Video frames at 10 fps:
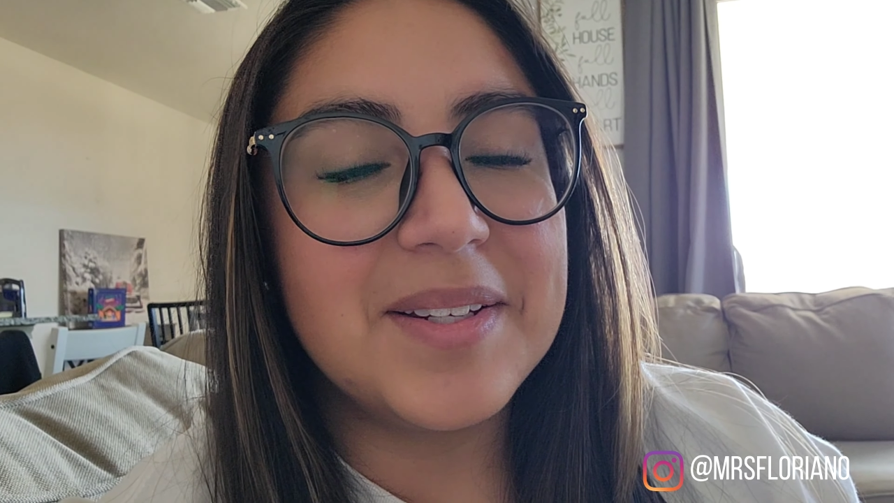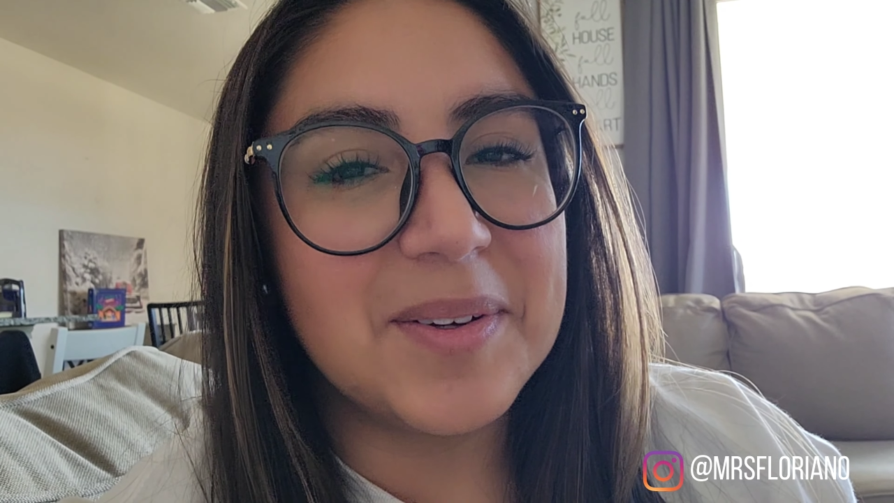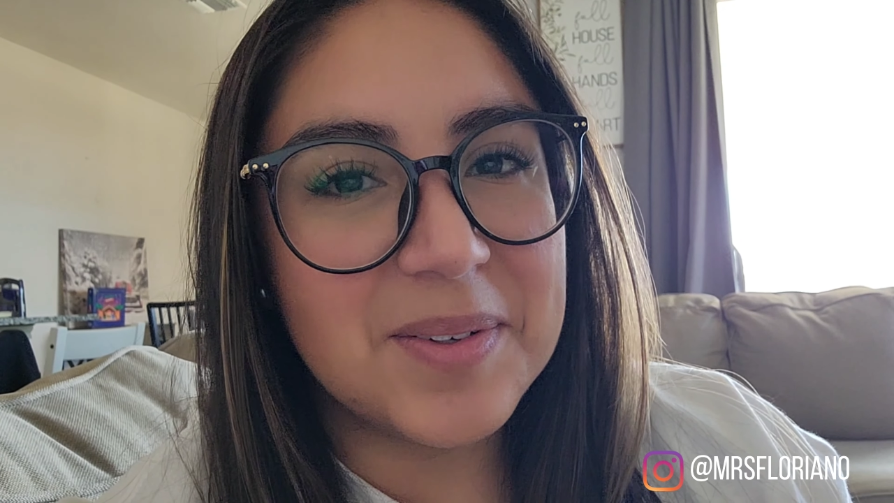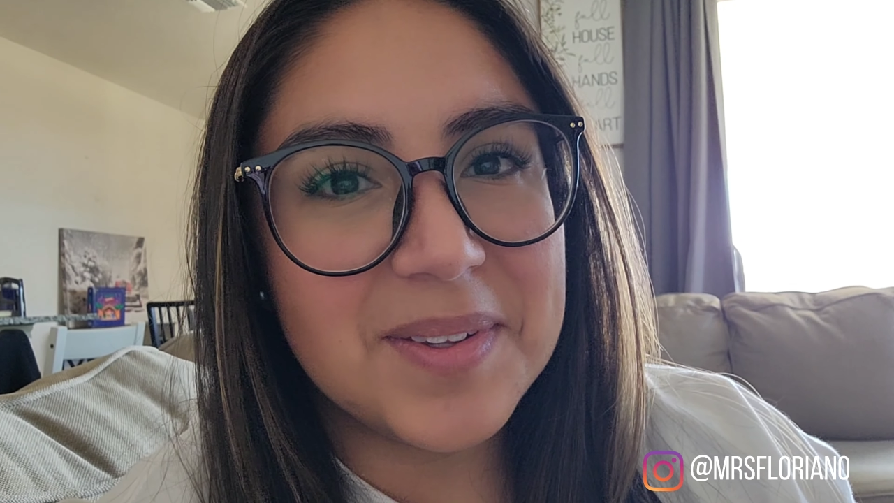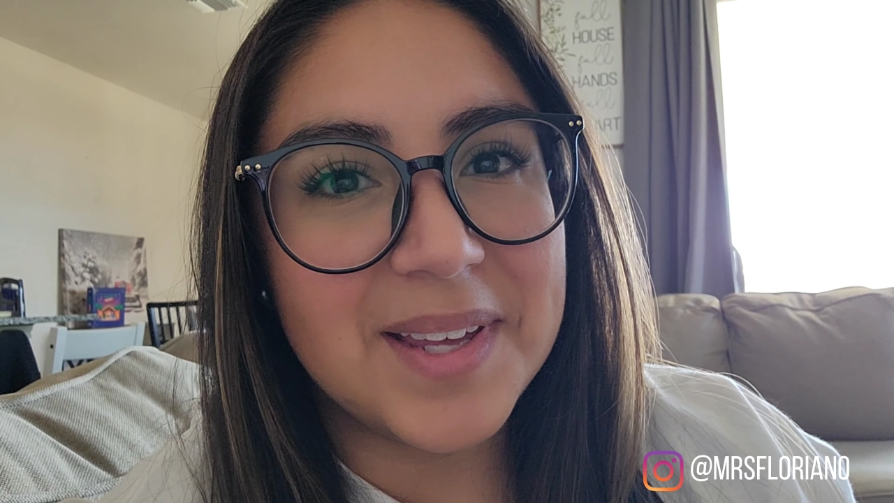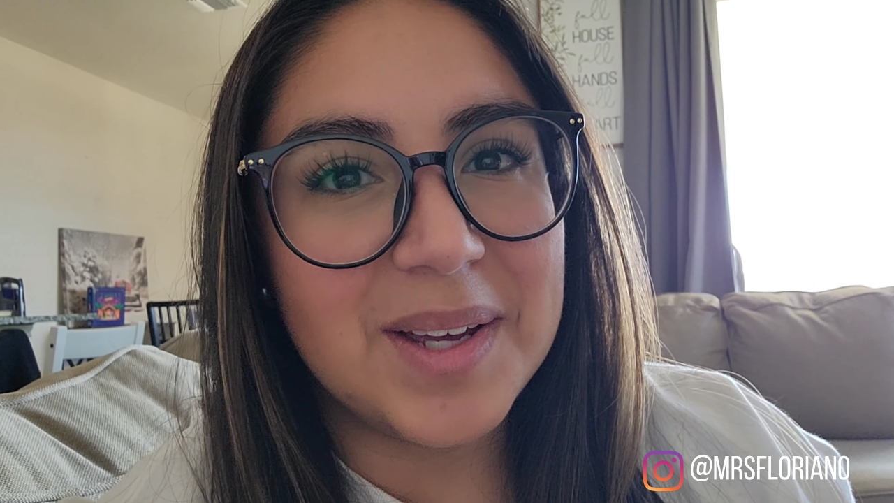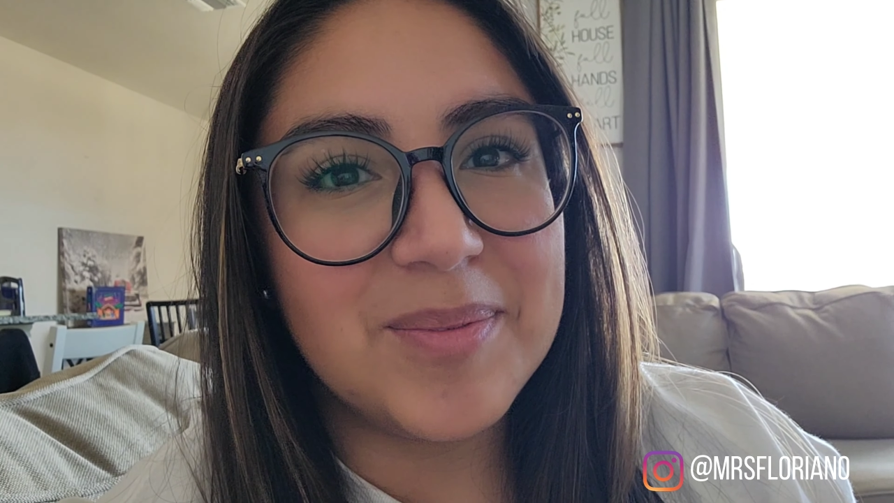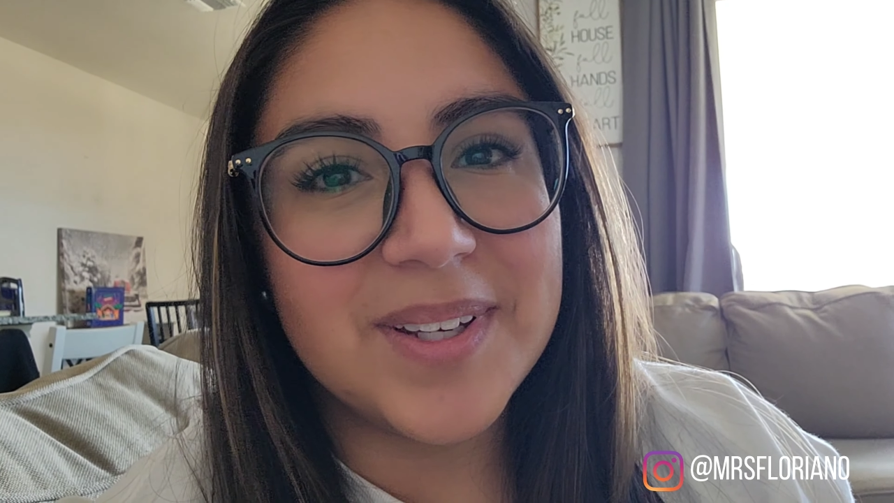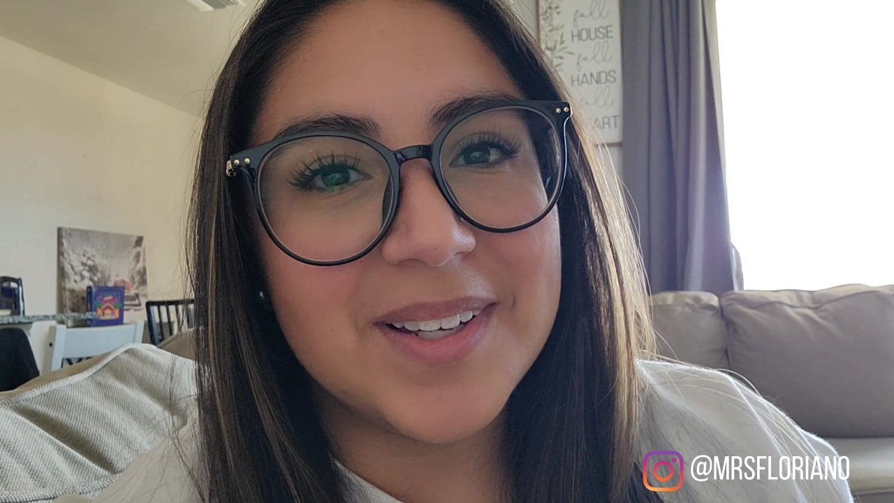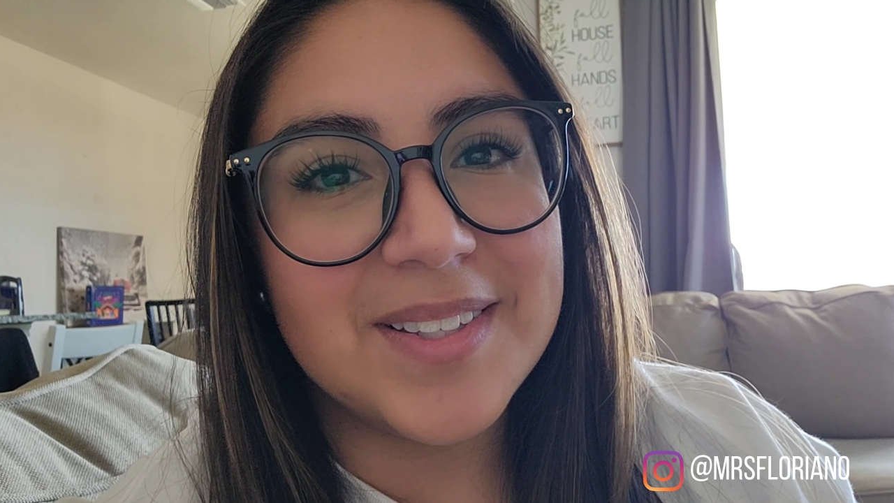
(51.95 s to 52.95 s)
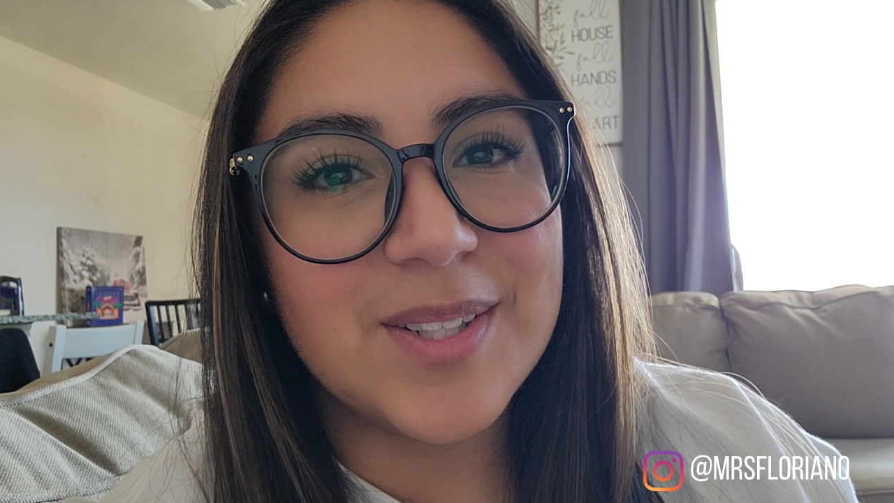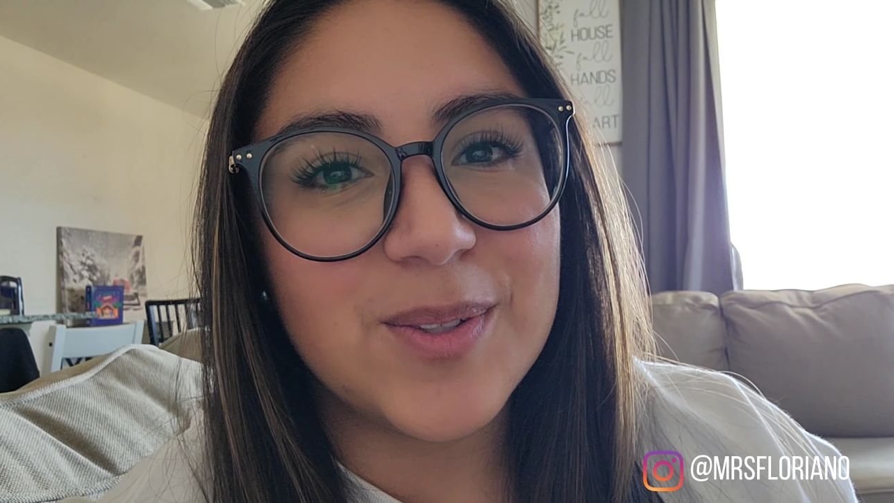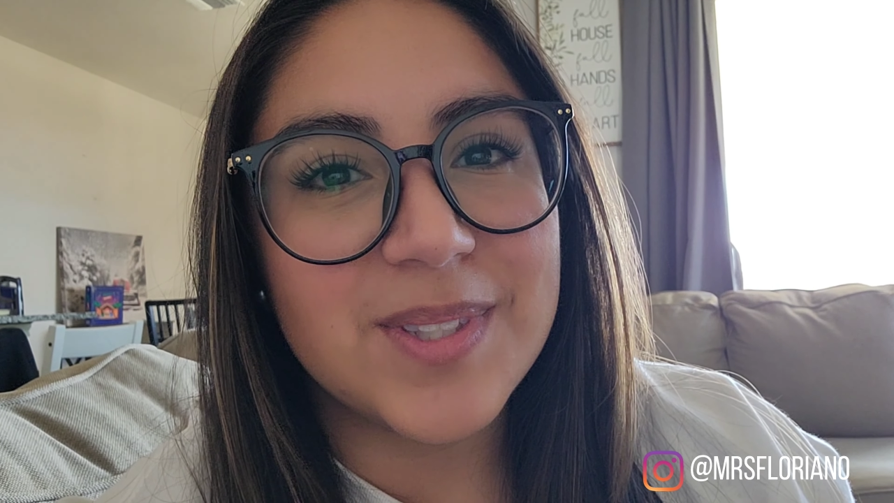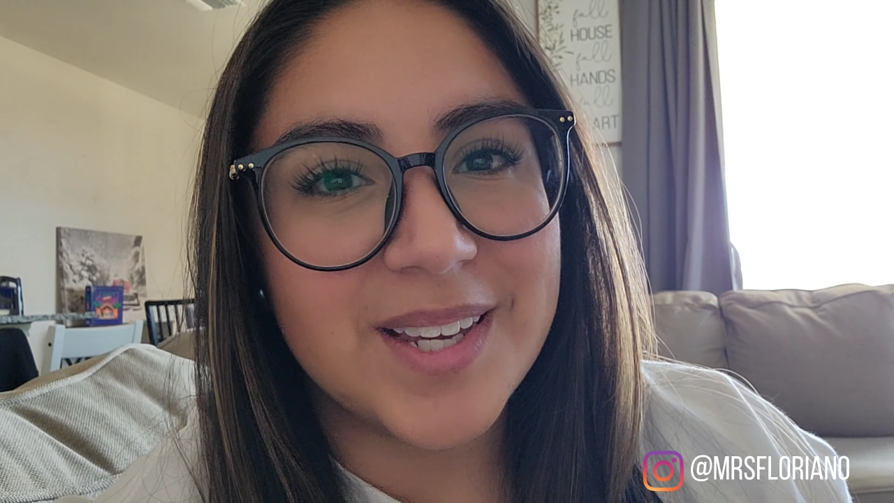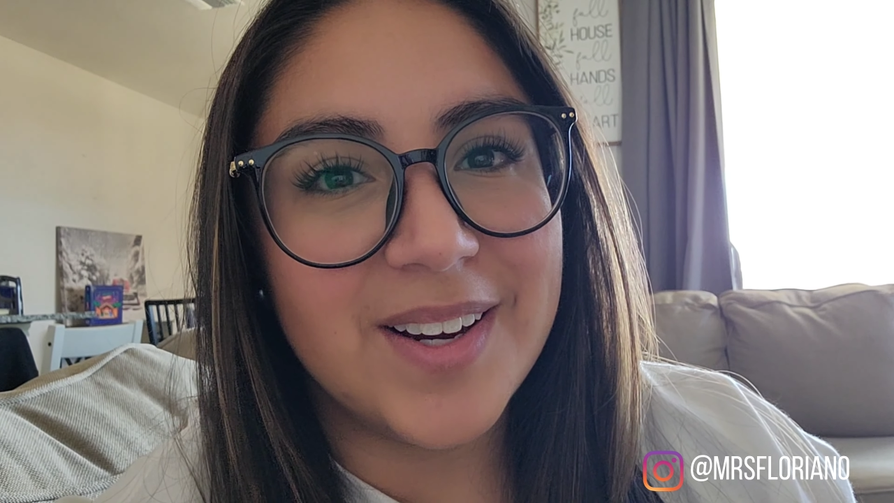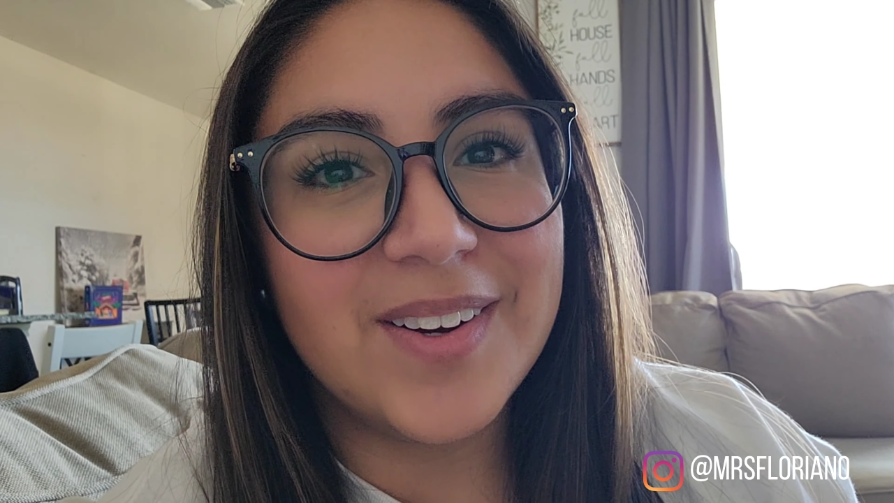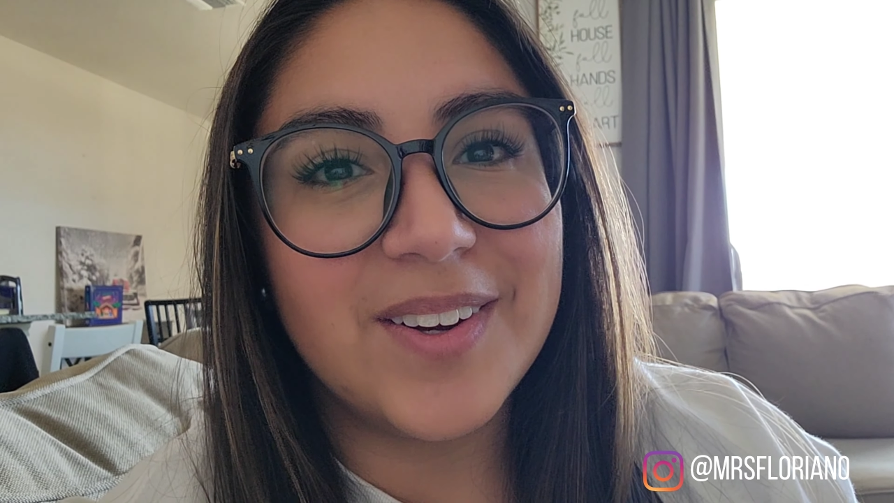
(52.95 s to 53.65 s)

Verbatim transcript: Don't do that because it'll scare